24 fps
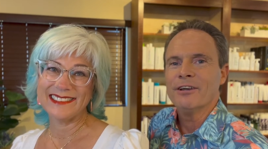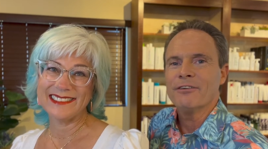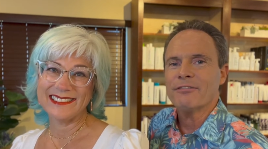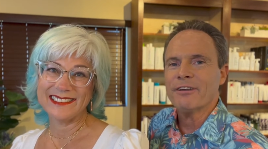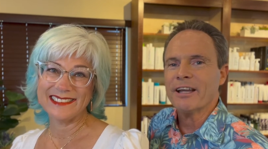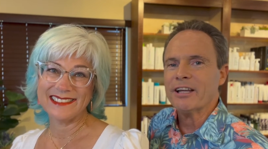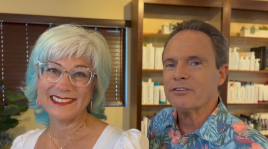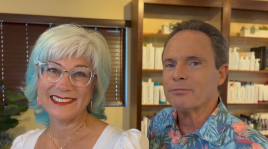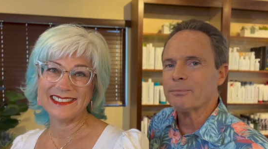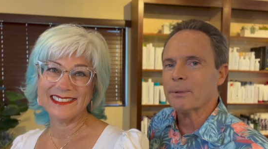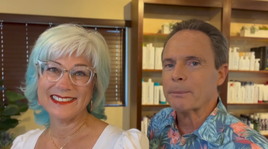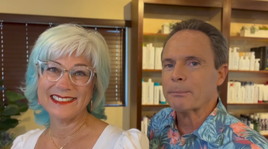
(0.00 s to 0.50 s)

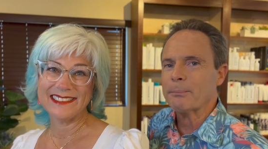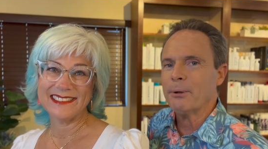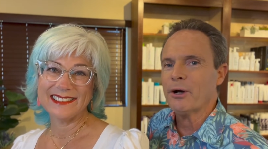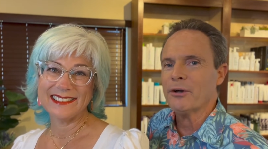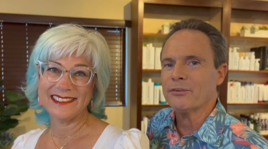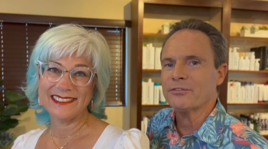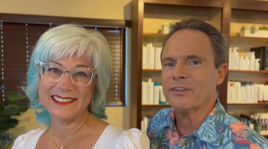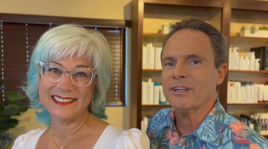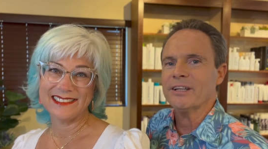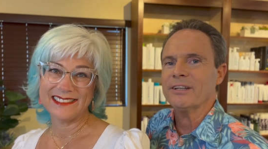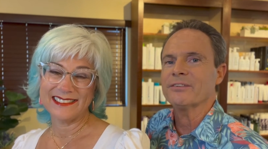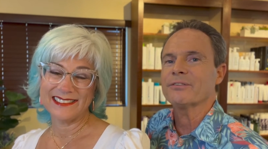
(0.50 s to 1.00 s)
Speaker 1: Facebook
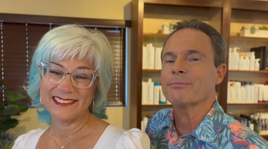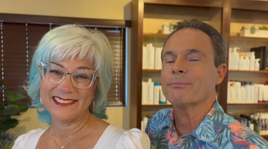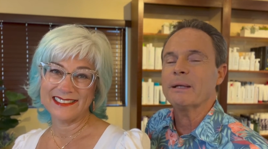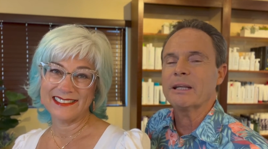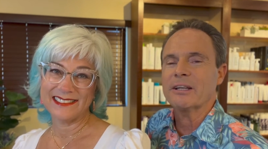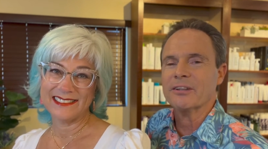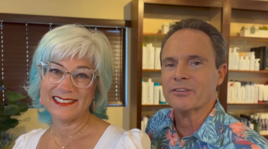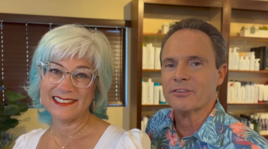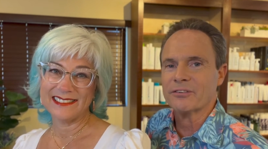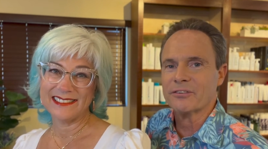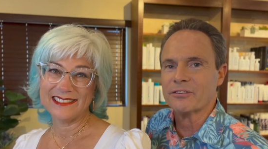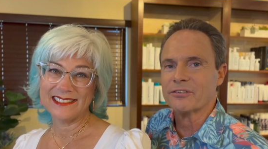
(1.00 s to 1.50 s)
postings
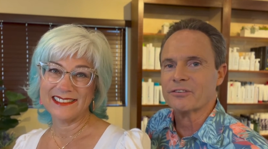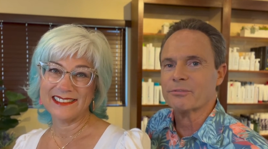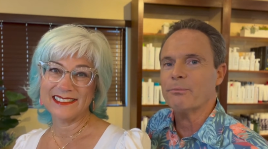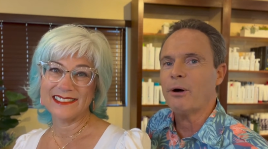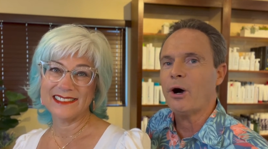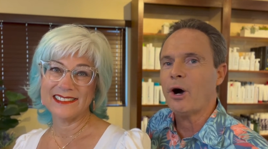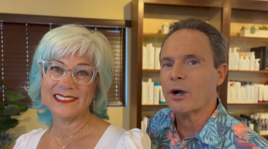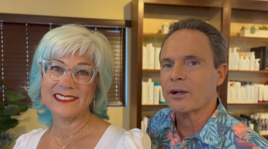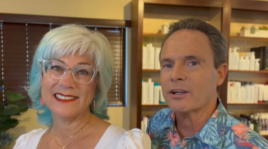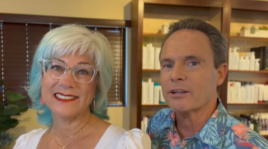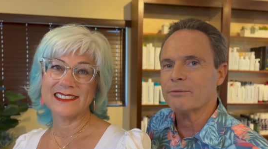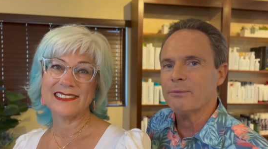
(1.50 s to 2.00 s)
because it's a
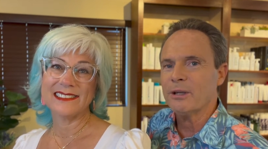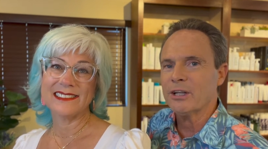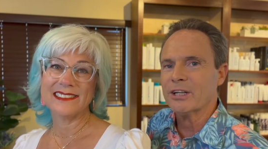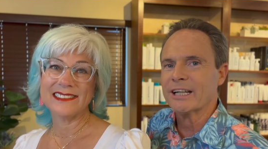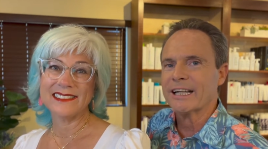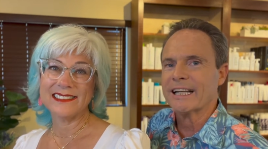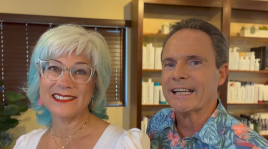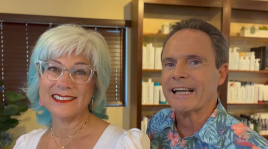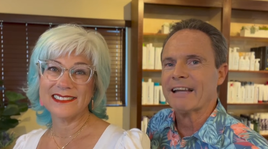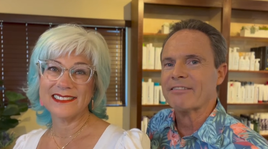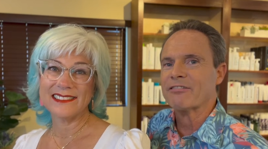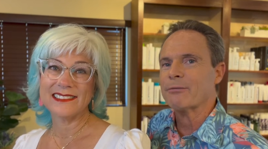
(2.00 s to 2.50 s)
small
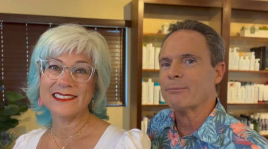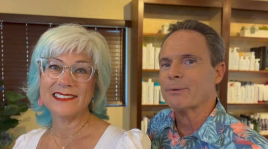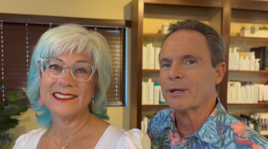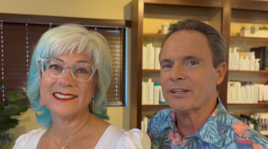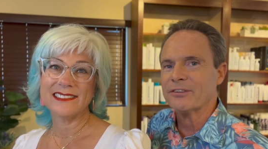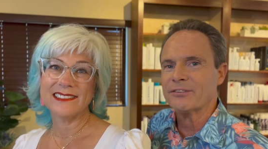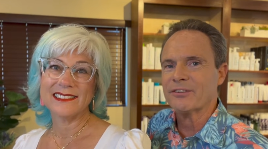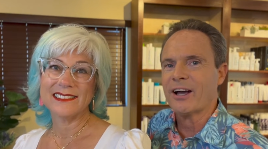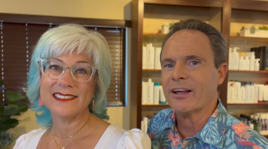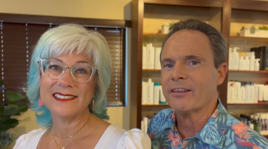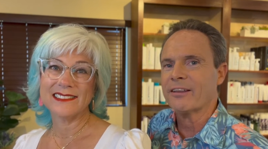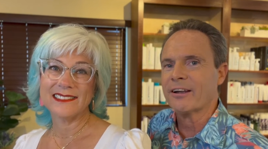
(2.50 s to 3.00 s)
community.
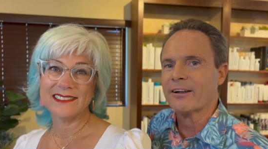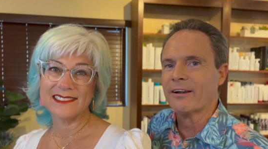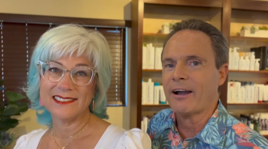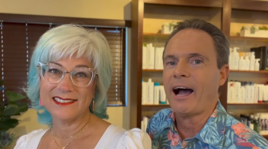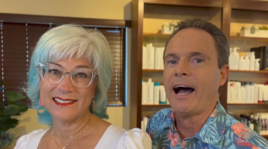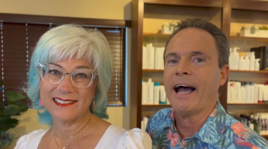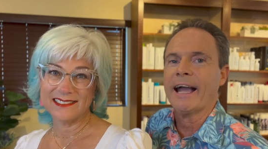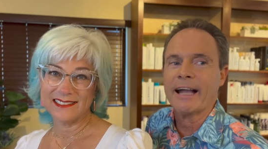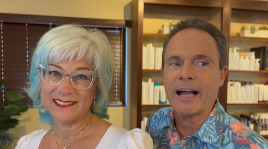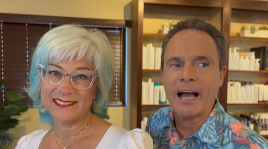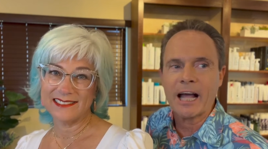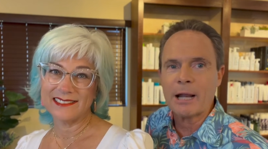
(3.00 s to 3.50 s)
Everybody's on there.
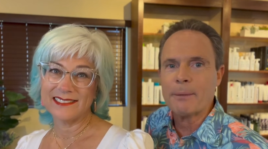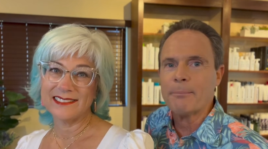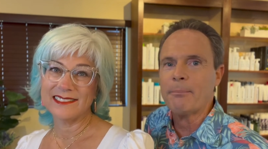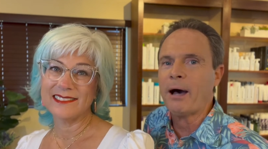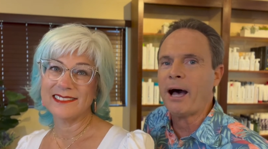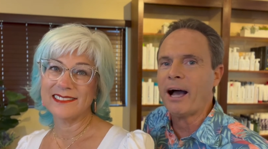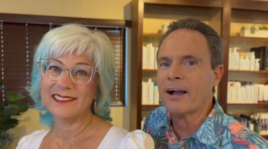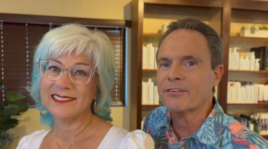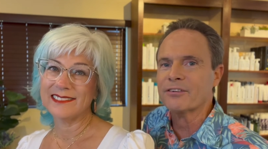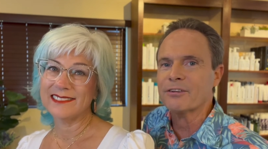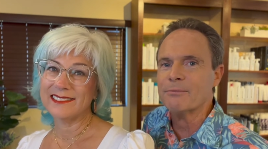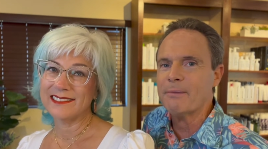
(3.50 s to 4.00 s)
I got a
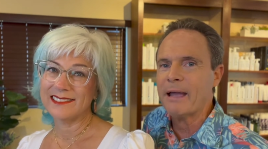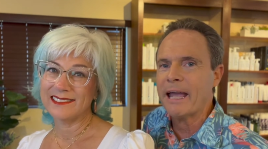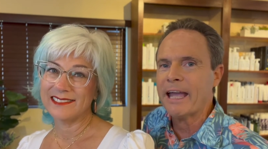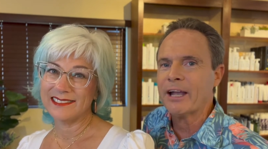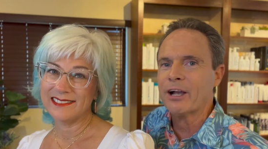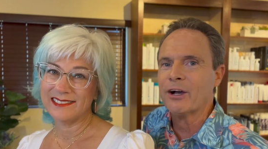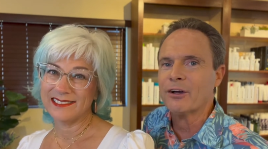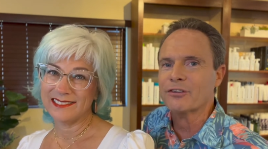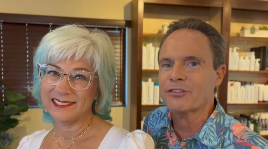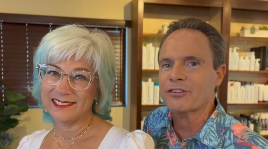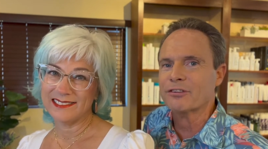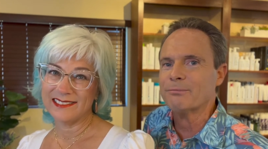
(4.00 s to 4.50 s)
box of
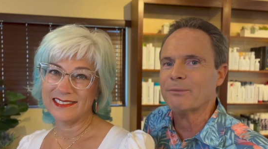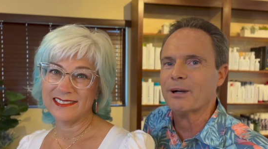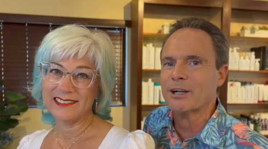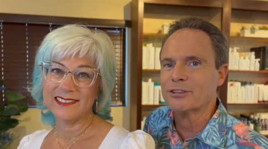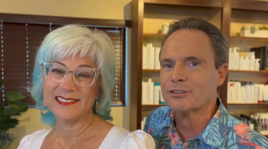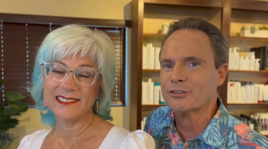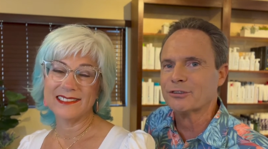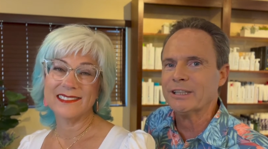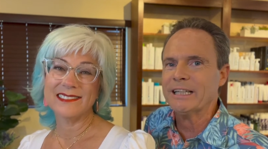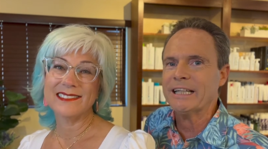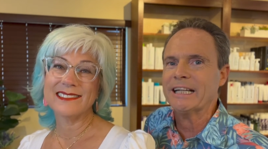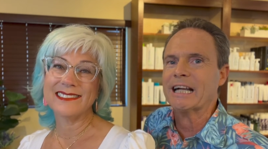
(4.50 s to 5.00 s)
mangoes from our
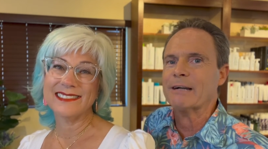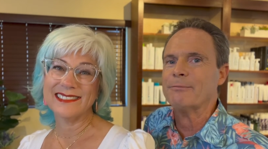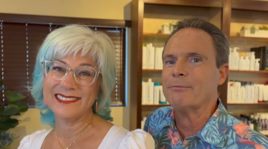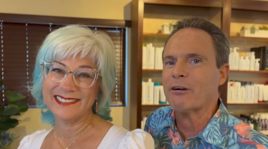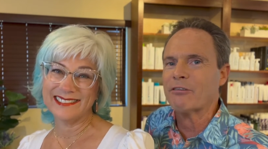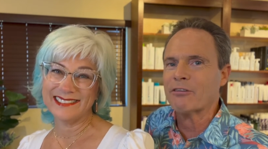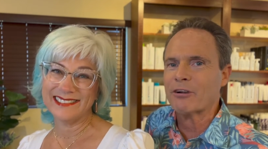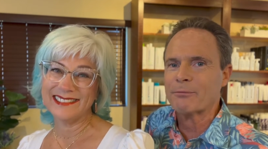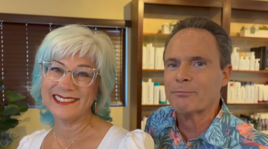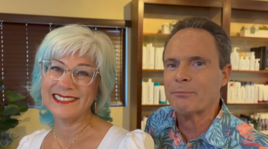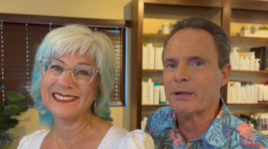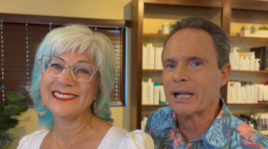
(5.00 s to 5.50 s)
tree. Come mm-hmm.
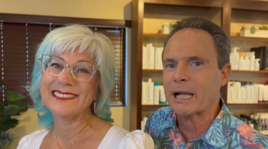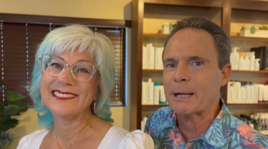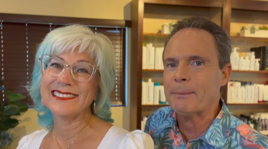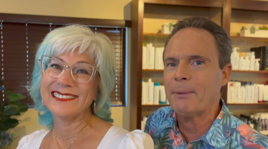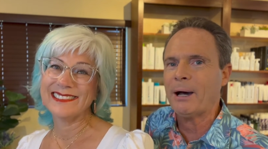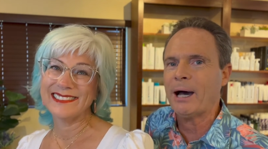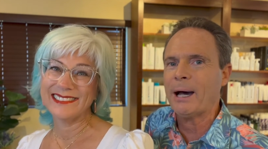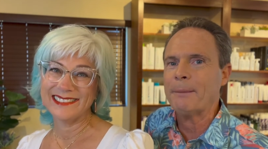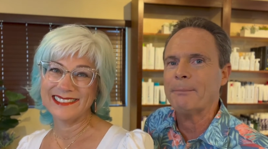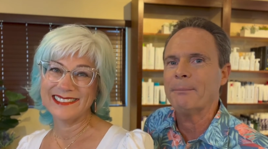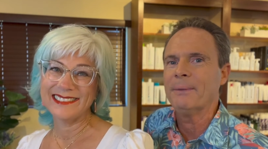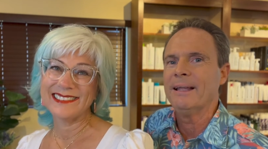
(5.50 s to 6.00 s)
over and mm-hmm. pick them
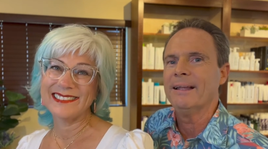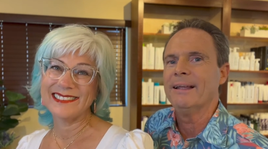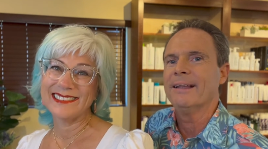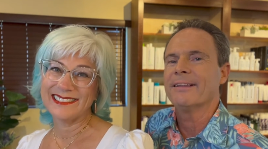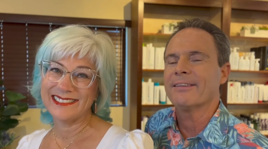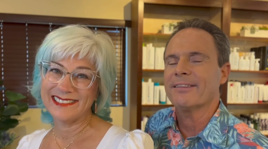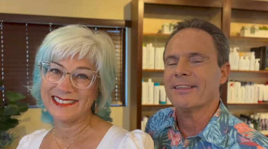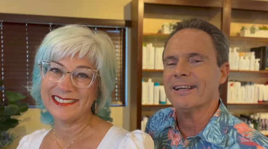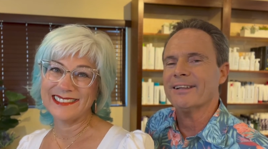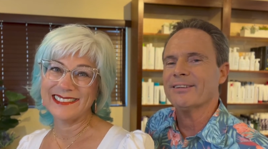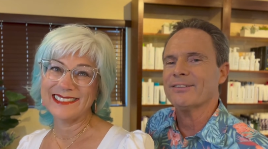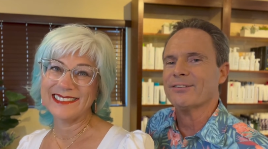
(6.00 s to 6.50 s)
up.
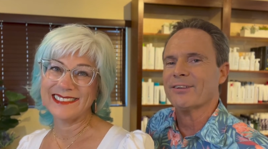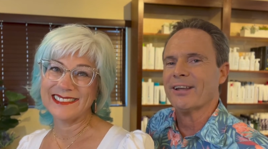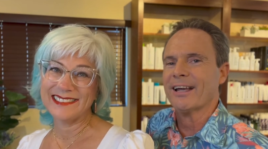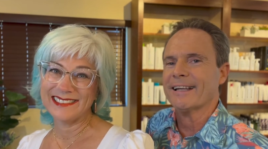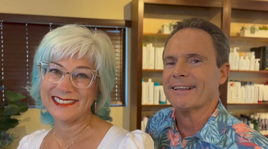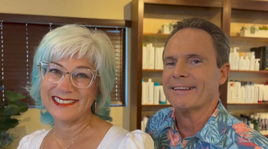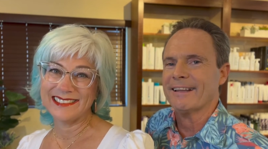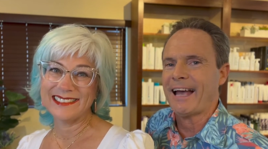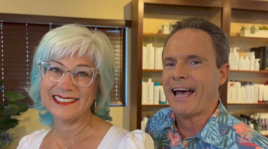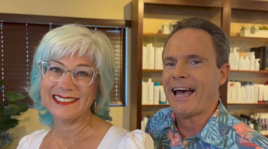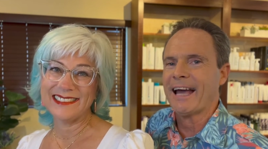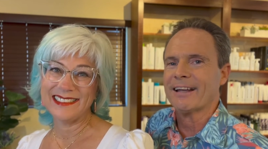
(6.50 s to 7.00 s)
Things
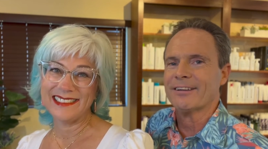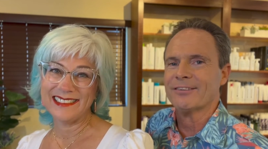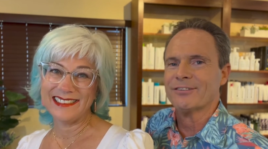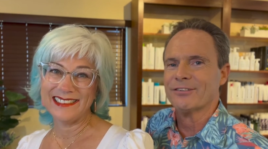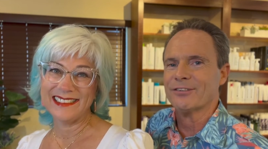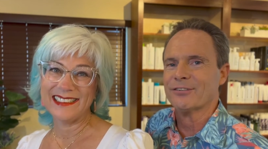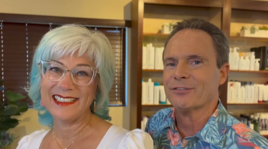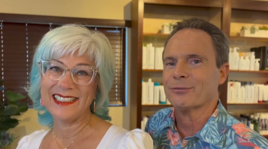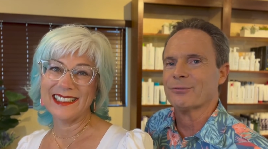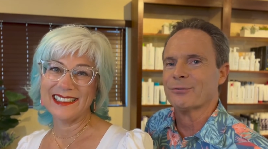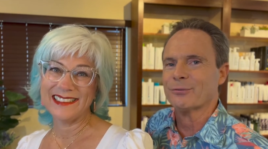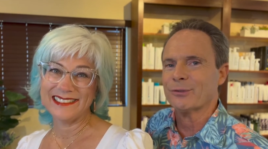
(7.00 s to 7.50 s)
like that. It's
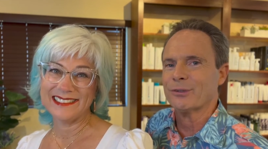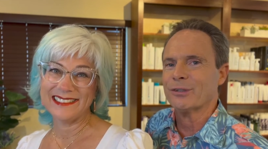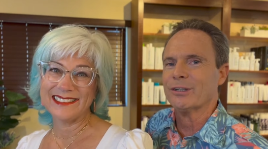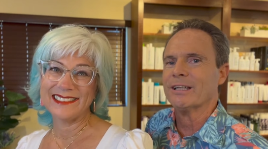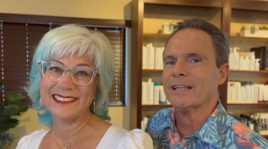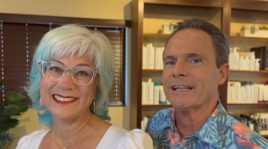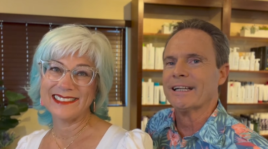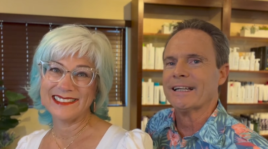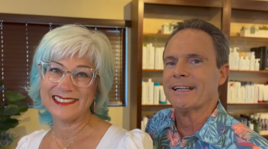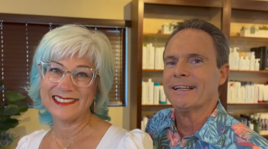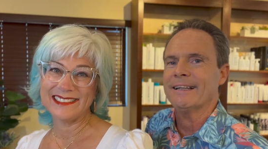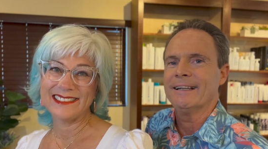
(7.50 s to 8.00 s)
just yeah.
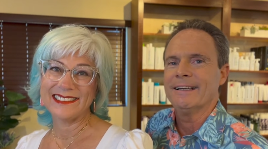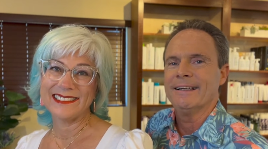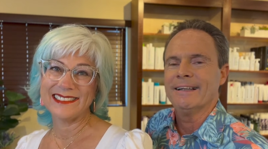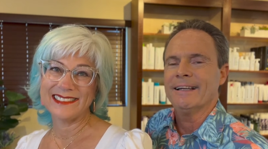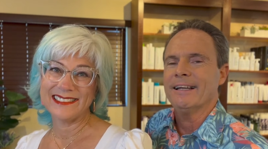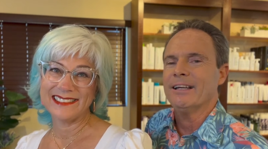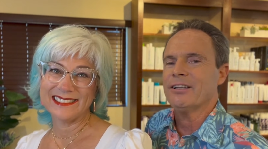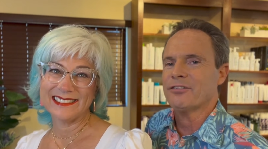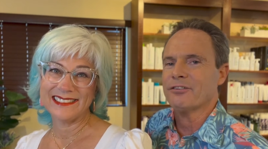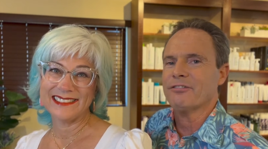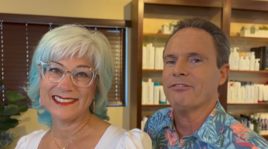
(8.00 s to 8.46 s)
really, it's